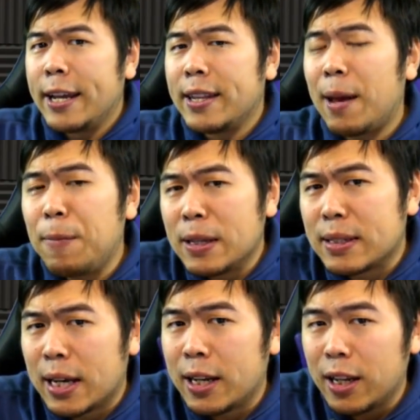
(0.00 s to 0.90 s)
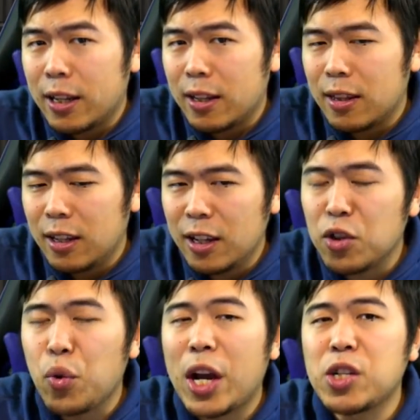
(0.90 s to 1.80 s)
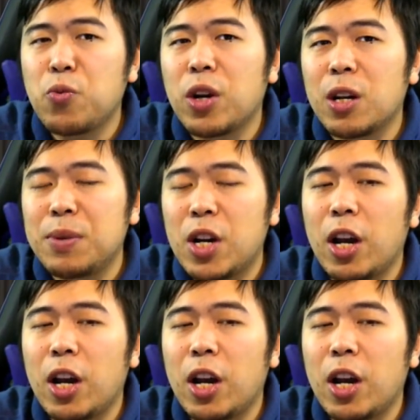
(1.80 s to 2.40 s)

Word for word: That being said, the interaction we're going to be